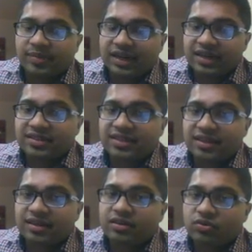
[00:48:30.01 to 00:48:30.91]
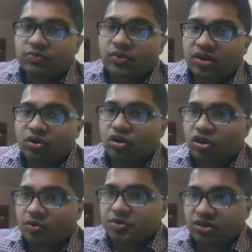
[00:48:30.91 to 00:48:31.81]
But let's say one
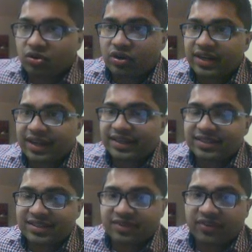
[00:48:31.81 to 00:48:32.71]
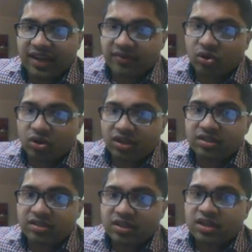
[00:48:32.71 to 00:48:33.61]
call option contract is at
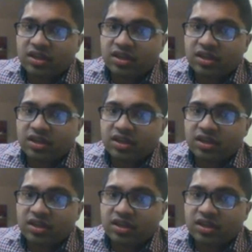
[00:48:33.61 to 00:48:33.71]
$5,